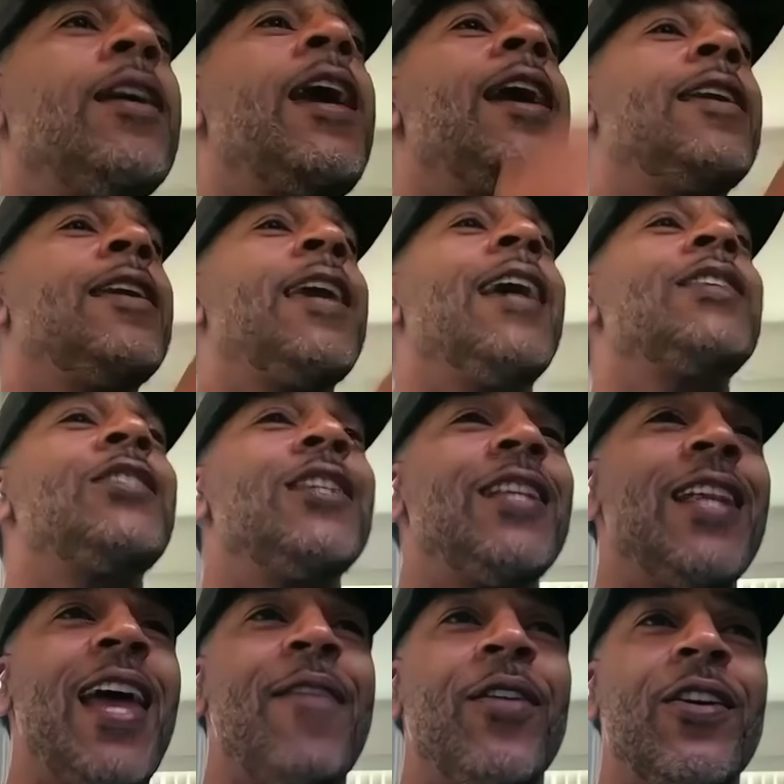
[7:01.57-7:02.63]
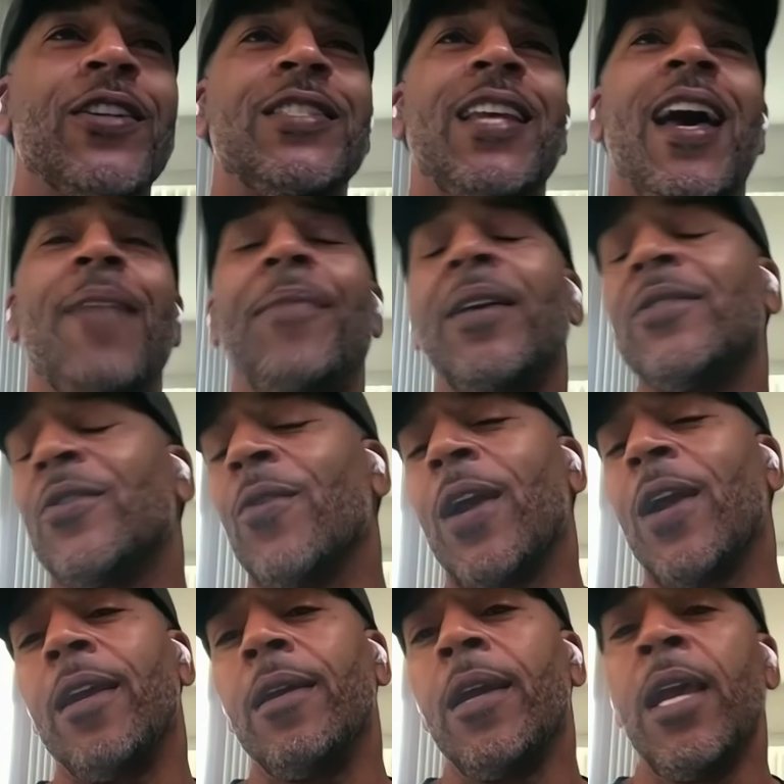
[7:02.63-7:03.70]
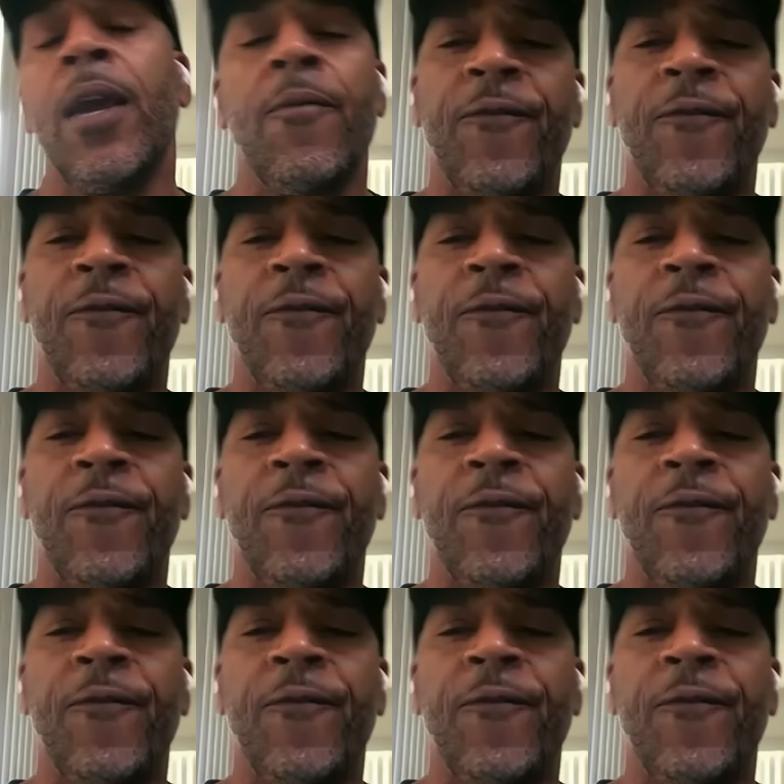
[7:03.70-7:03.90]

hey, catch it and have a good time? That's great.